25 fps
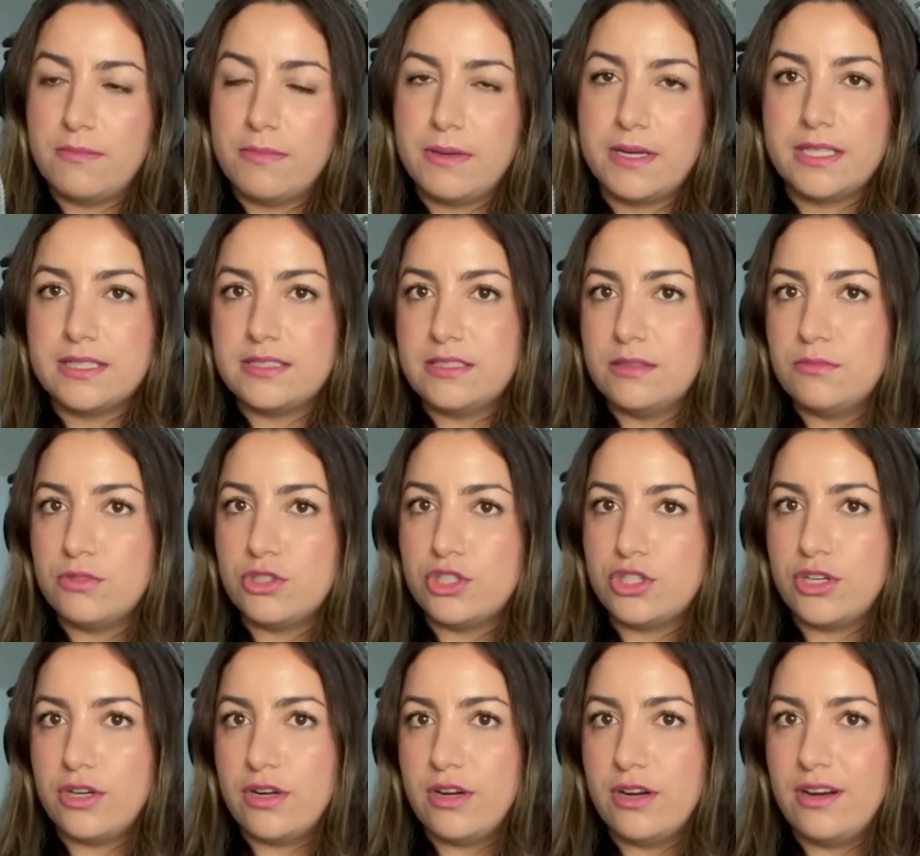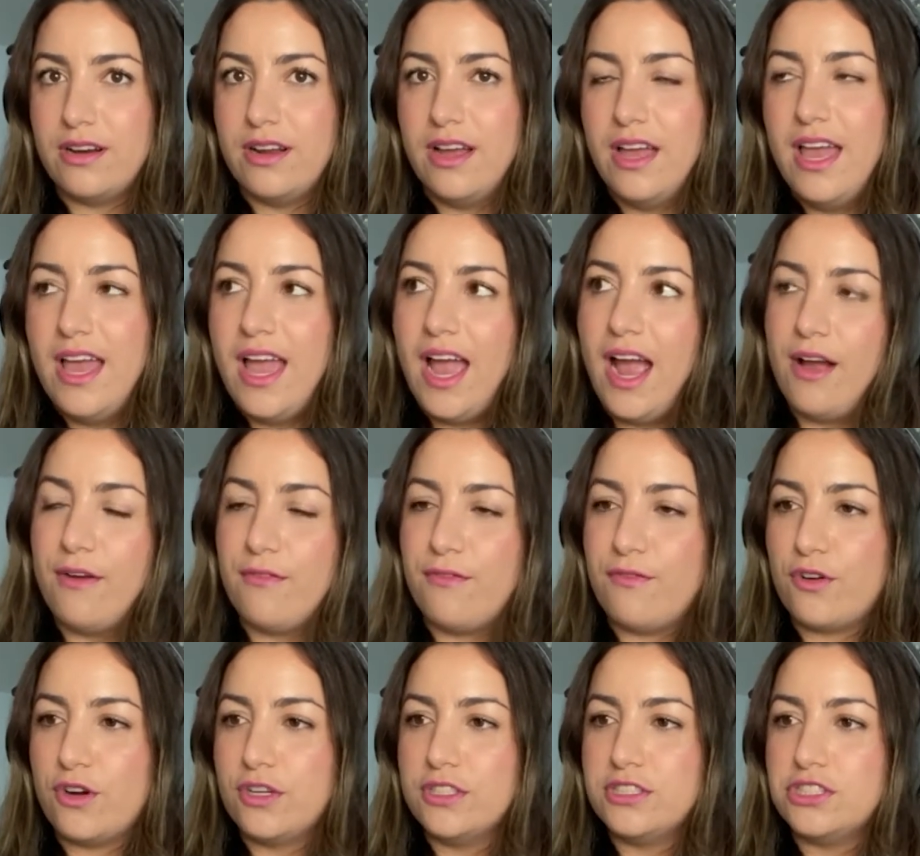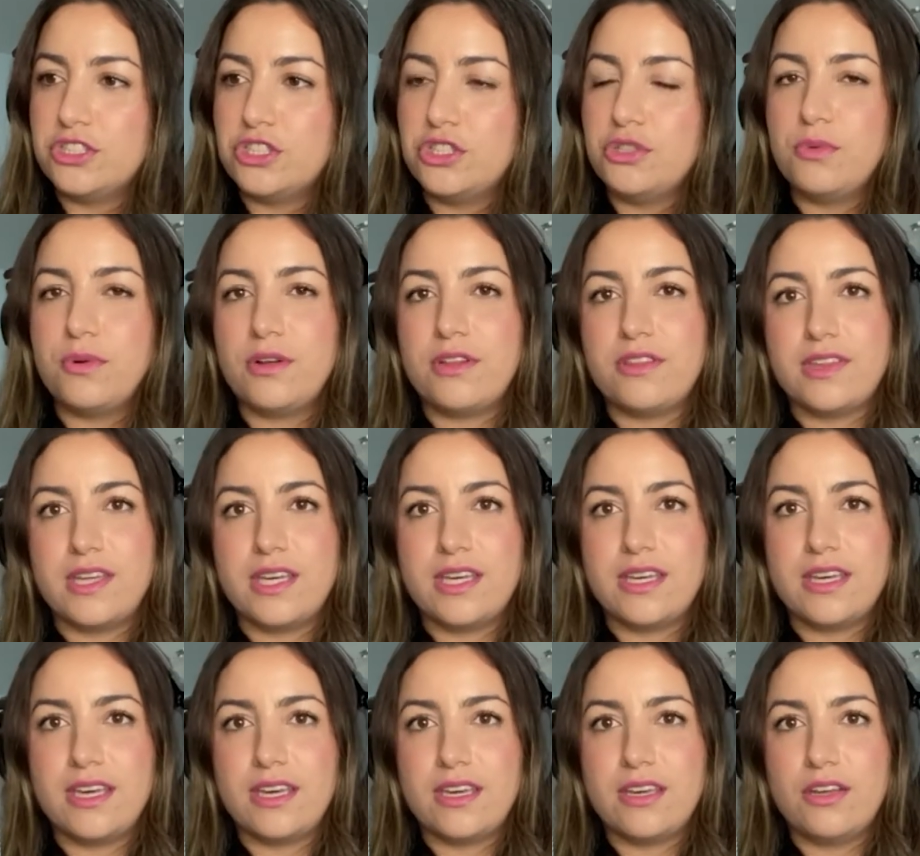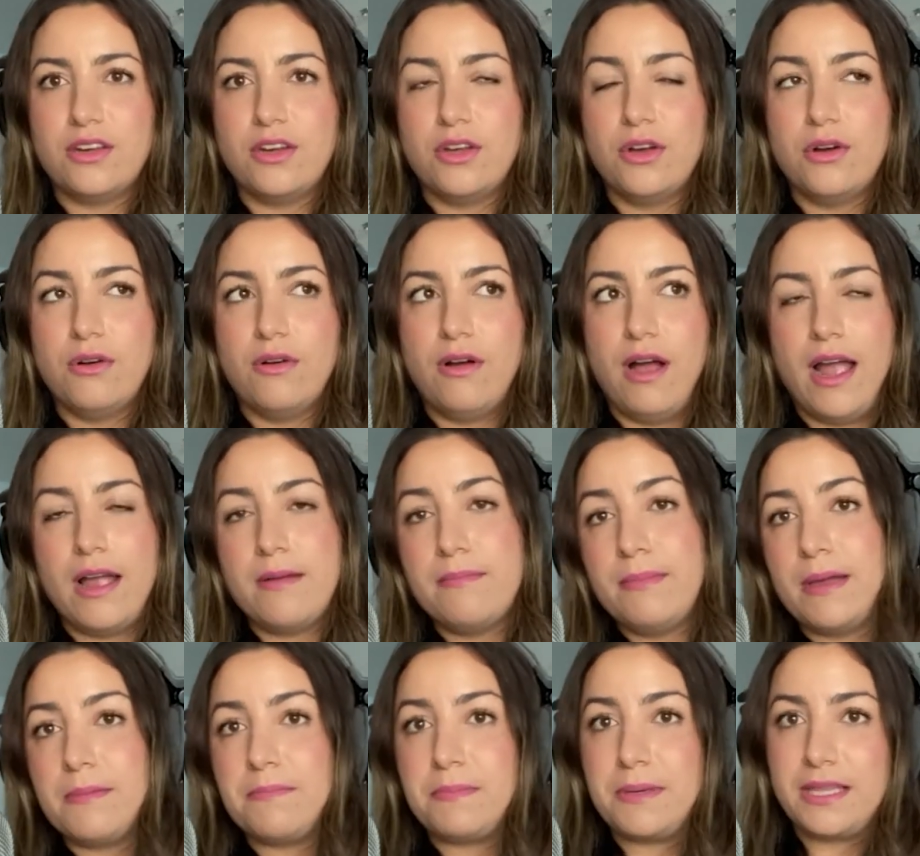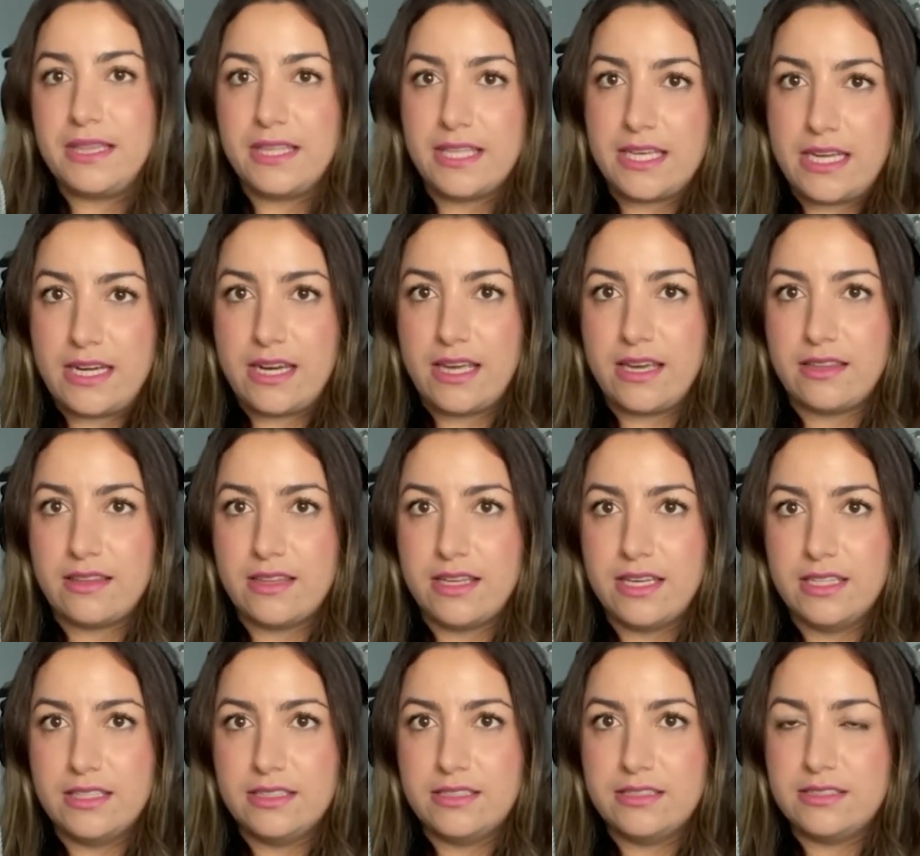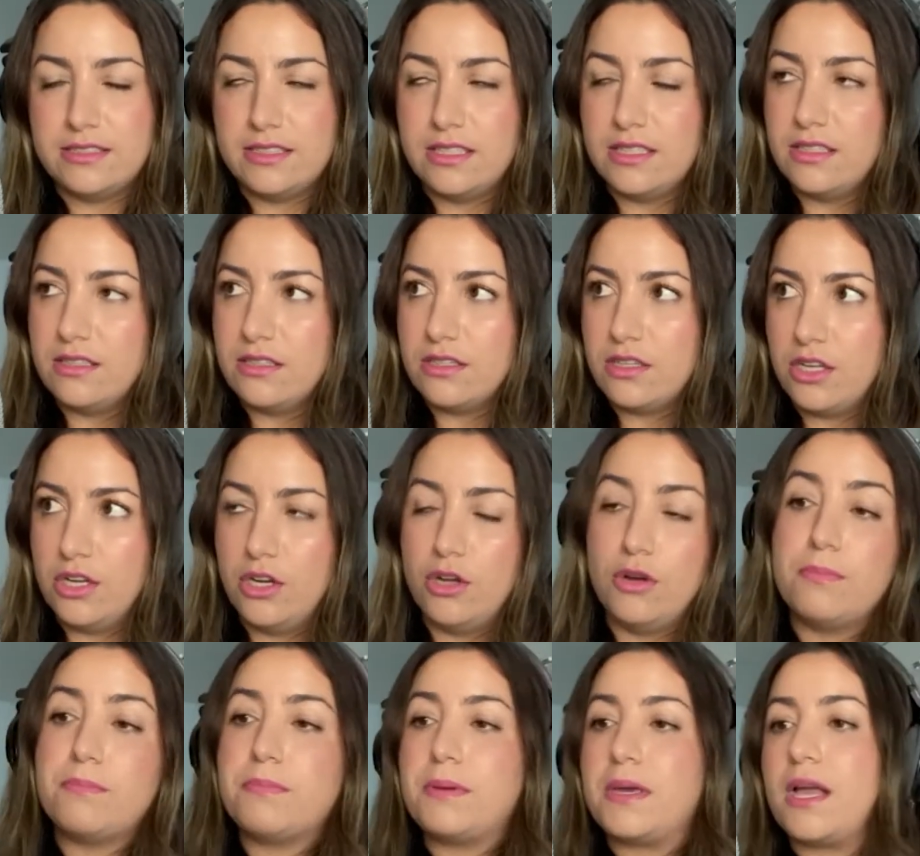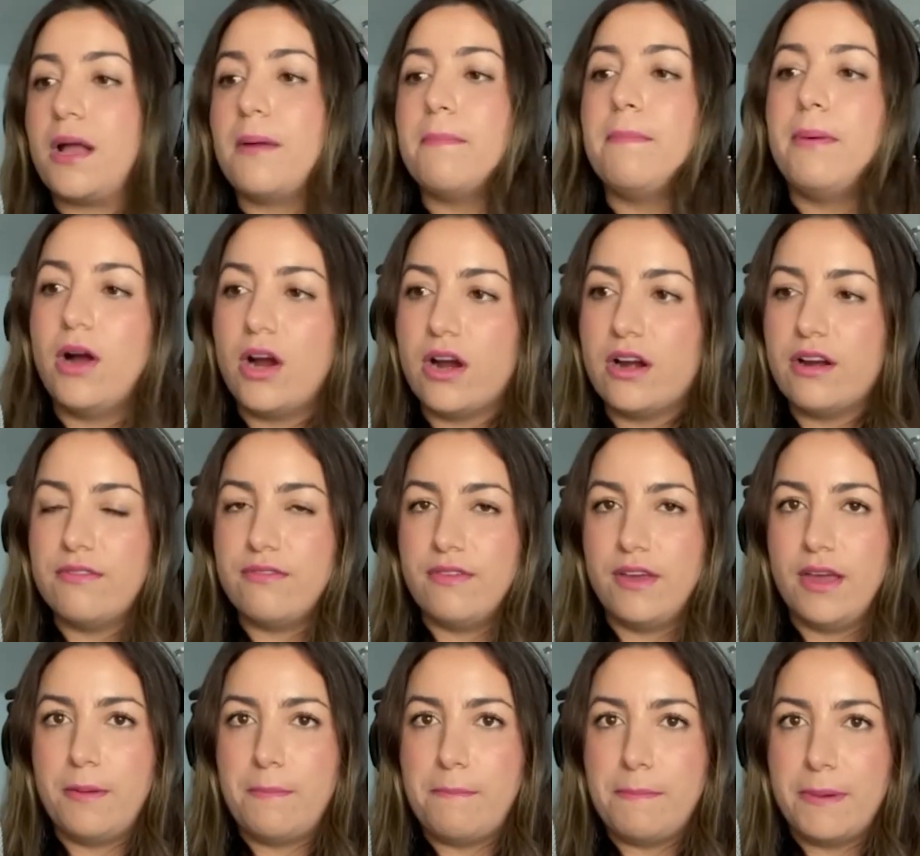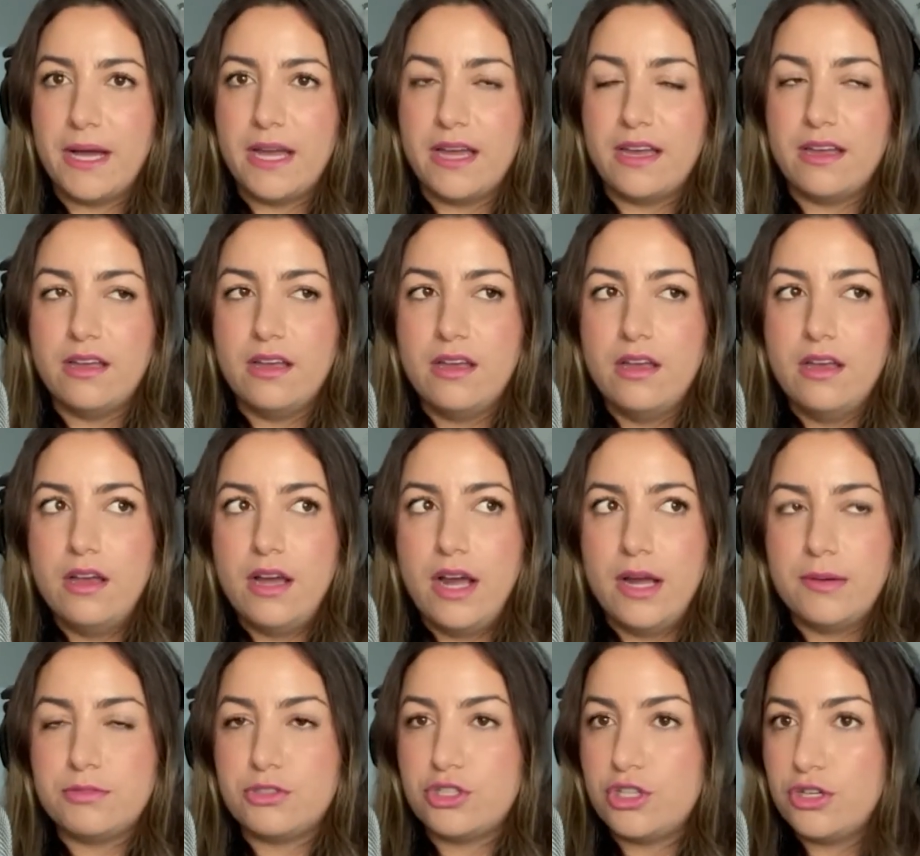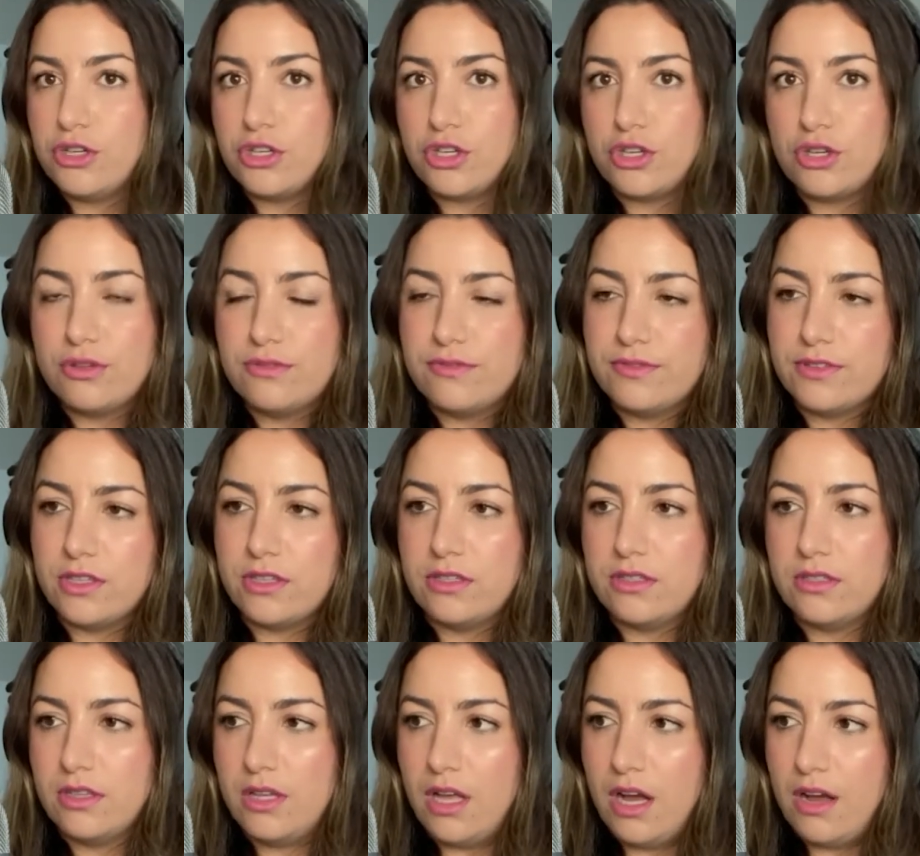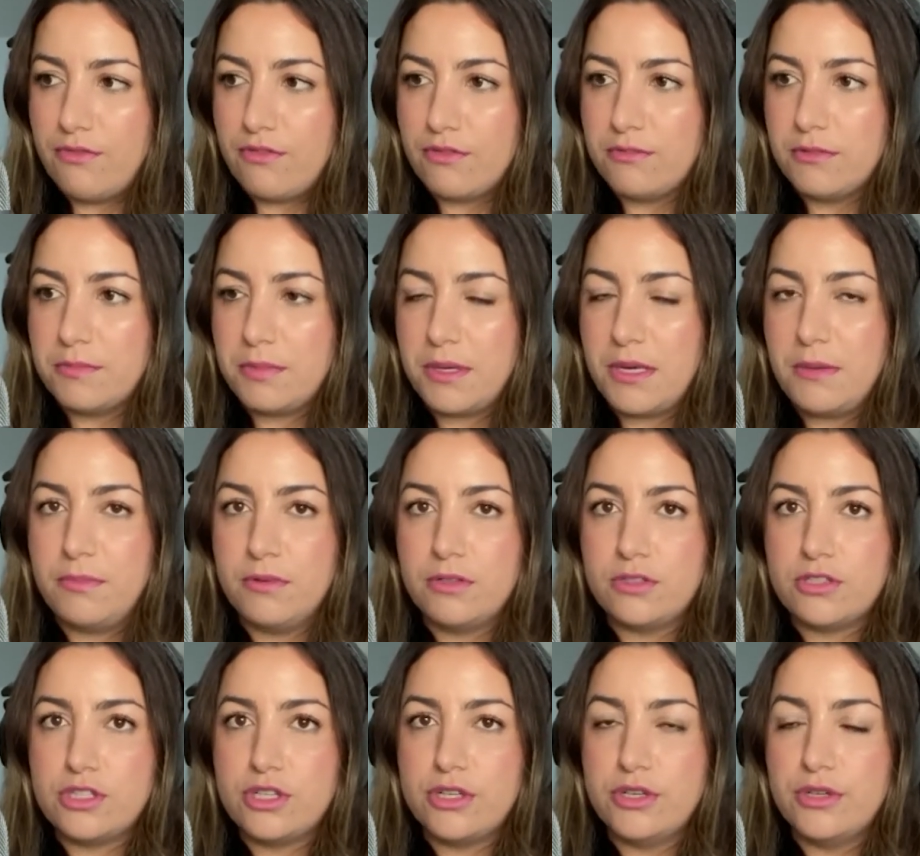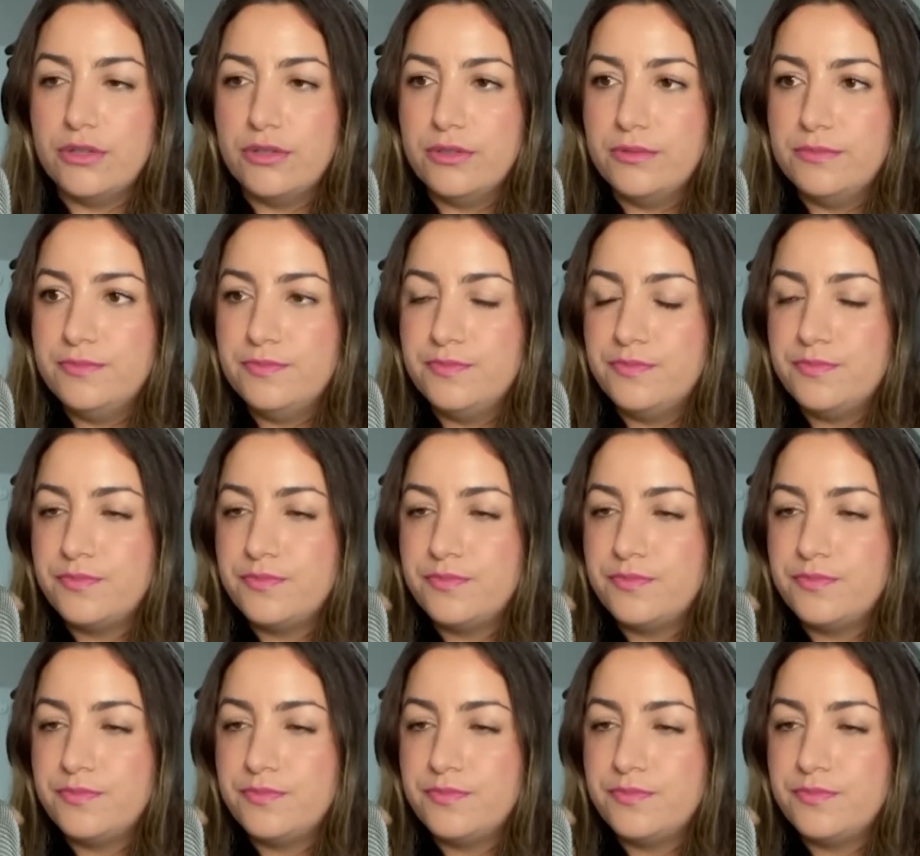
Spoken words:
Because I'm sure at first you were thinking, I might be leading this and, being a part of it, but I'm sure you've learned a lot from the people too.